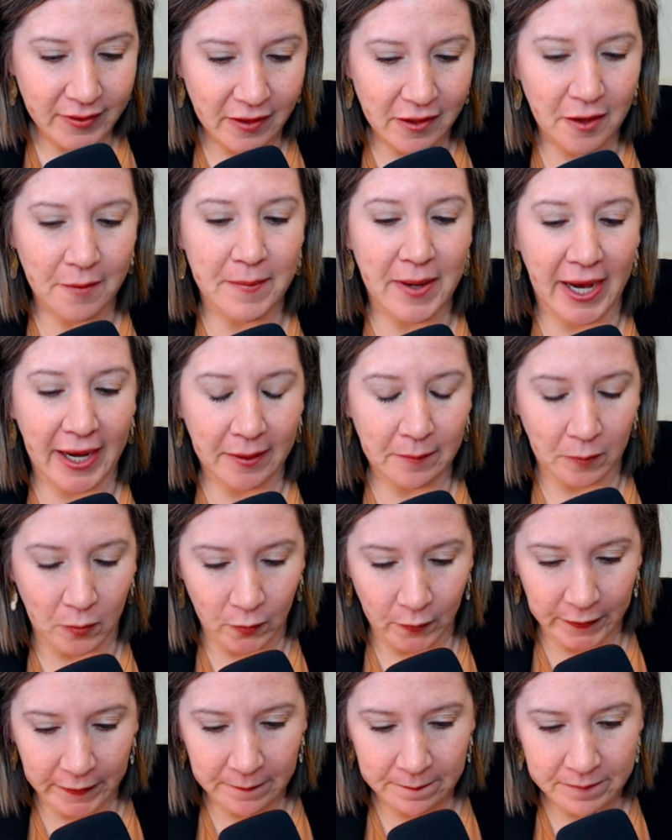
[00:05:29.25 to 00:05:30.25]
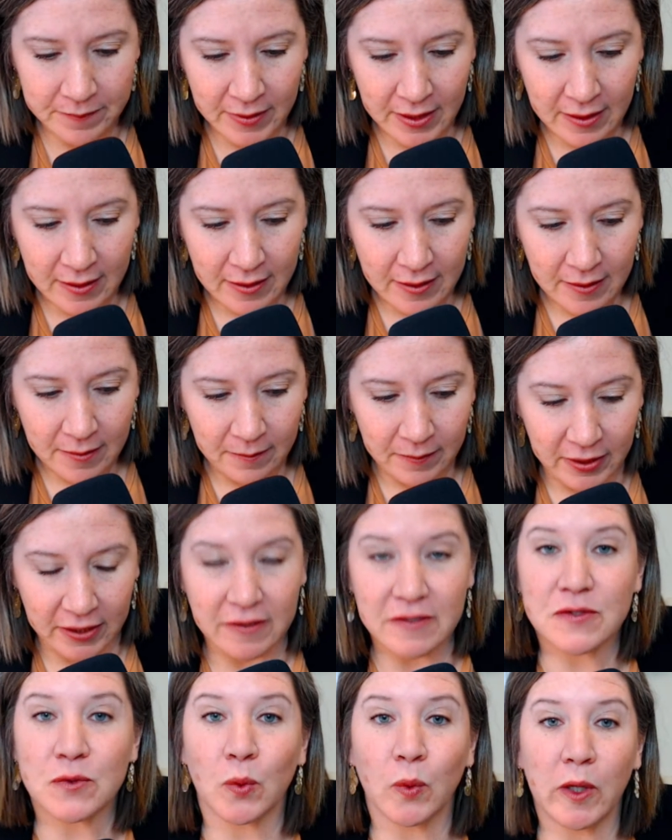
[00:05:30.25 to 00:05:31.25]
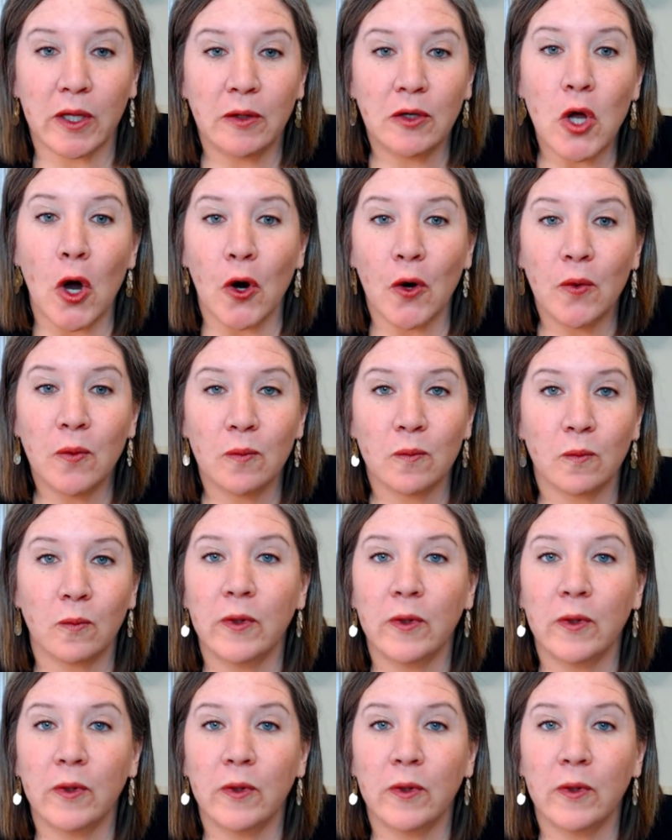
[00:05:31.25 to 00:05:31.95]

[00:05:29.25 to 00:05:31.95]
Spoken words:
a bad boy, because we know